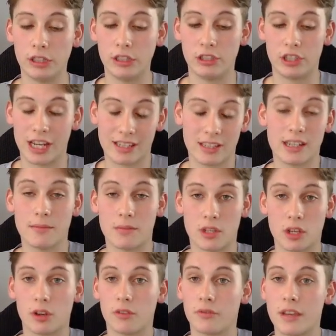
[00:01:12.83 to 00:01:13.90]
Justin
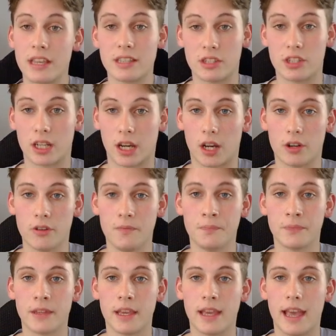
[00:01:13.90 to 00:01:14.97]
himself is a Chicano.
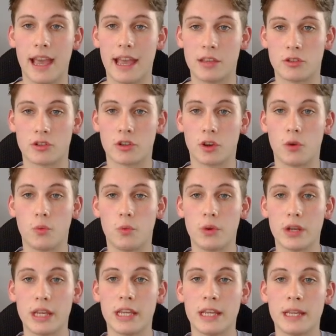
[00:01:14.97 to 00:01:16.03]
And so
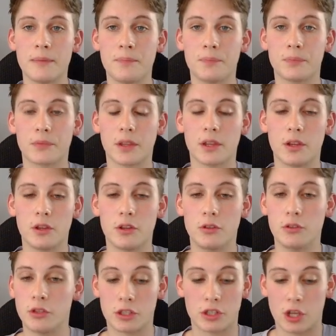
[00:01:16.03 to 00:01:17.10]
we
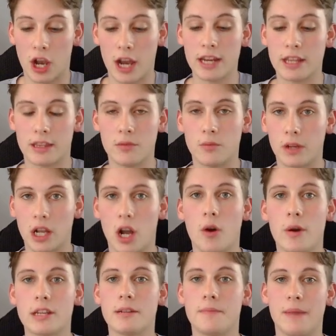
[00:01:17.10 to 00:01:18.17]
decided that we're
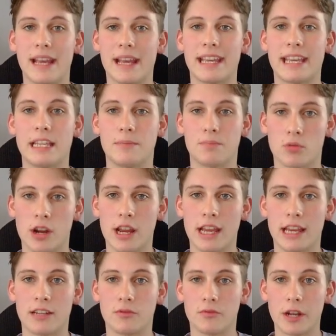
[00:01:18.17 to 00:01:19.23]
going to make his
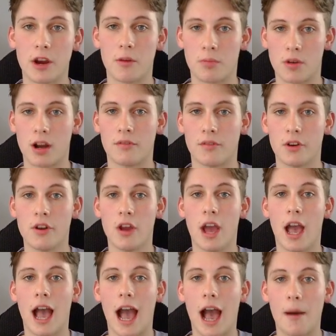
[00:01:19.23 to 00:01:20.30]
brand, Rio Bravo,
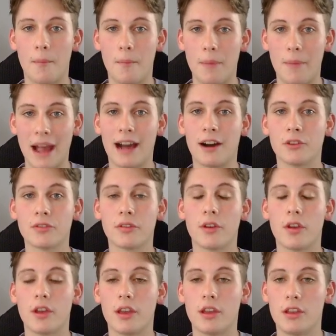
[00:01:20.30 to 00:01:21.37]
about
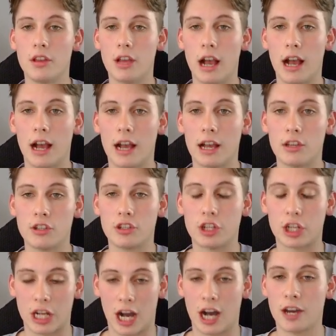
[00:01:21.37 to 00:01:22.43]

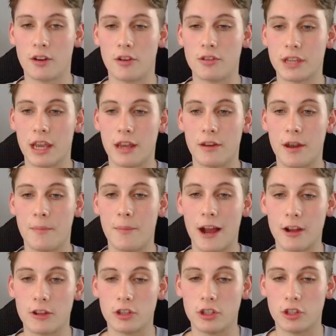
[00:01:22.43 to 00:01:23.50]
Chicanos and
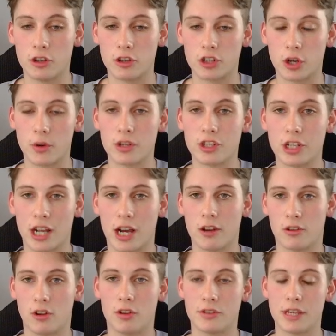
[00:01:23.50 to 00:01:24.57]
about, you know, showing
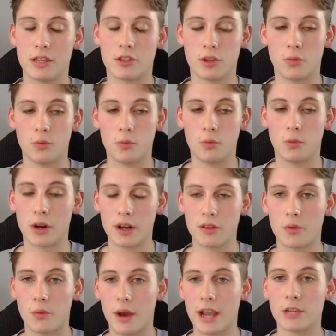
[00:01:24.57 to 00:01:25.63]
Chicano content. And so one of the
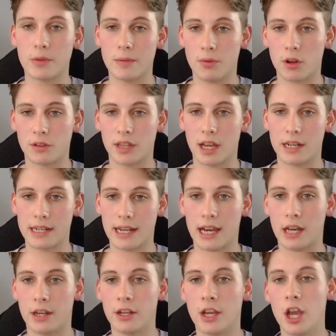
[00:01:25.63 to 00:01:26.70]
ways we broke that
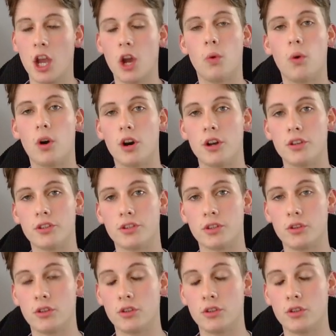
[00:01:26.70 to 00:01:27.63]
down was